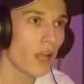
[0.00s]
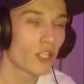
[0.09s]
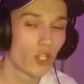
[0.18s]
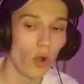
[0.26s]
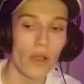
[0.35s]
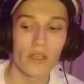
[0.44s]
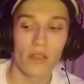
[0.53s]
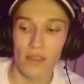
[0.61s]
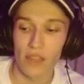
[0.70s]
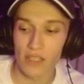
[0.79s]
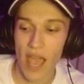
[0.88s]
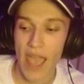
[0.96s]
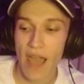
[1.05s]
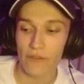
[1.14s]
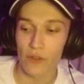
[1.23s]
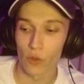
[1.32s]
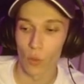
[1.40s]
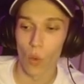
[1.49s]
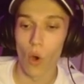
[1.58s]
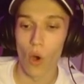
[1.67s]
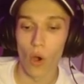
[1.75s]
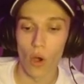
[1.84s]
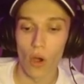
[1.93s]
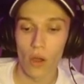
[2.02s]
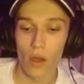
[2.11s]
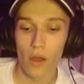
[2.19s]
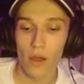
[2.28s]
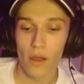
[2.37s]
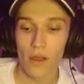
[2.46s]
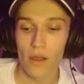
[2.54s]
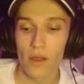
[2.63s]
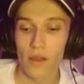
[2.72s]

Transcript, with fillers: joined like the day after. Oh yeah, I